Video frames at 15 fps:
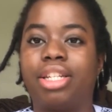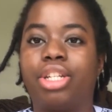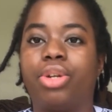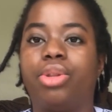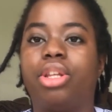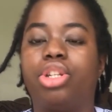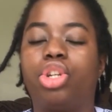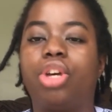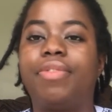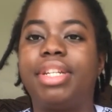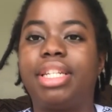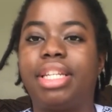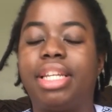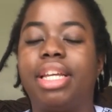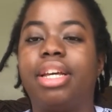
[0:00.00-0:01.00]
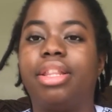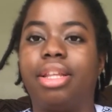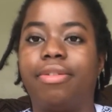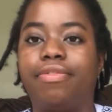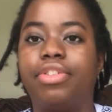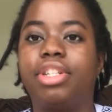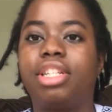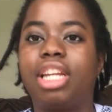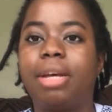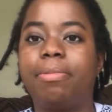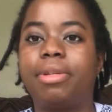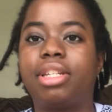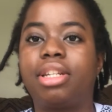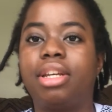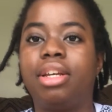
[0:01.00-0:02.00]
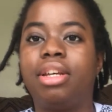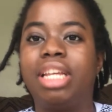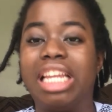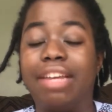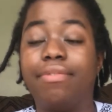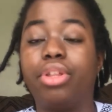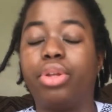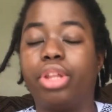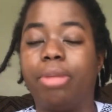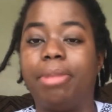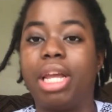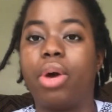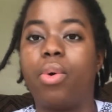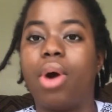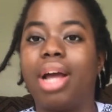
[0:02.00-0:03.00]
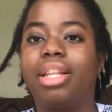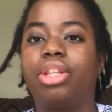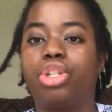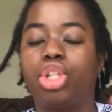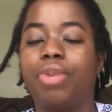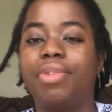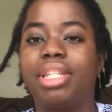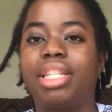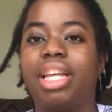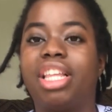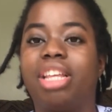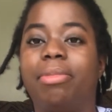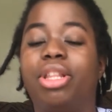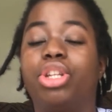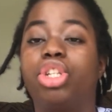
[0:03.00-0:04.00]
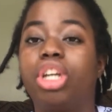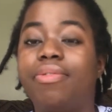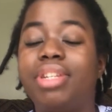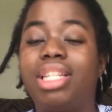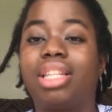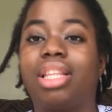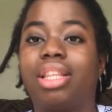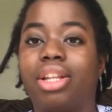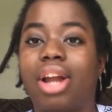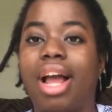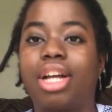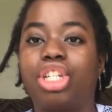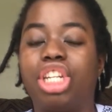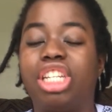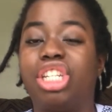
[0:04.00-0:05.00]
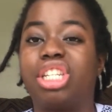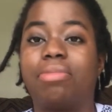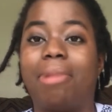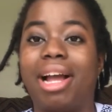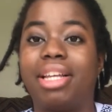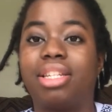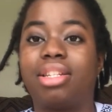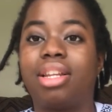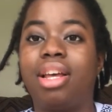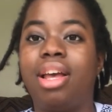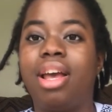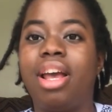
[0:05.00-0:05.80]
So the servants hear their footsteps, even though they're being quiet. The servants hear them, and the servants think that they're actually just mice.